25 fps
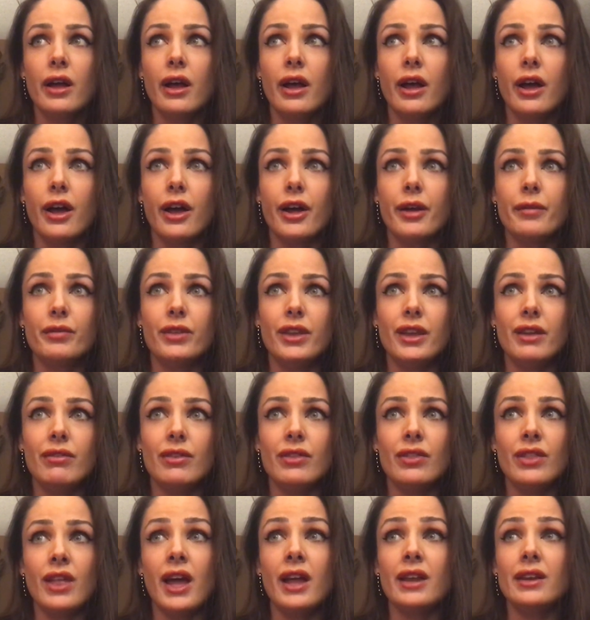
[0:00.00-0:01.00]
um,
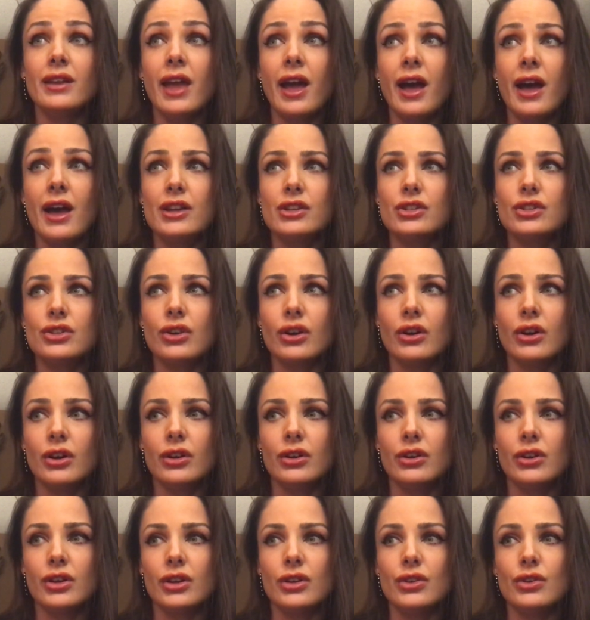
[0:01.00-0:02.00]
even then yeah sure
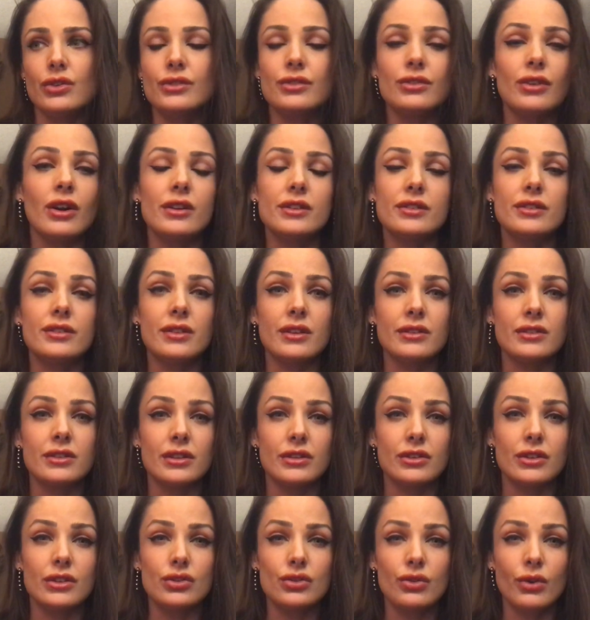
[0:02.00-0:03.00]
you can use narcissist
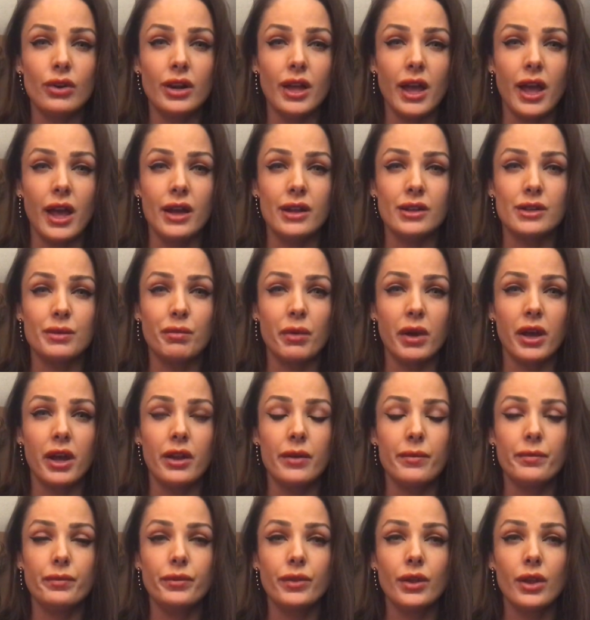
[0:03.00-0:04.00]
as a shorthand
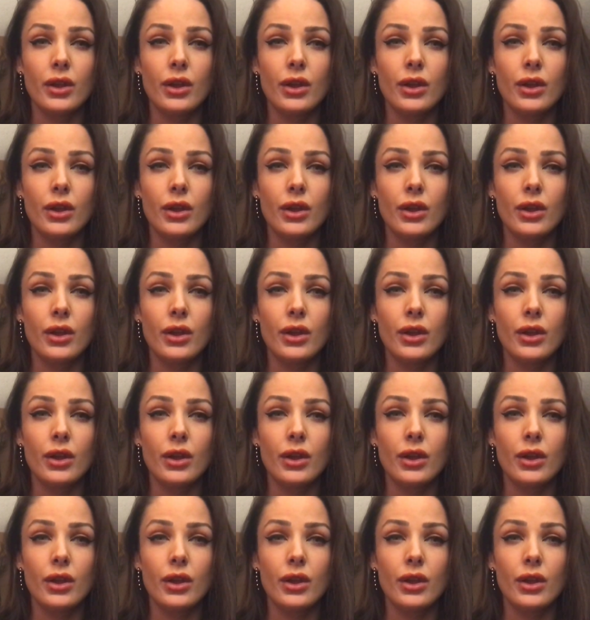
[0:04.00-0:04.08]
but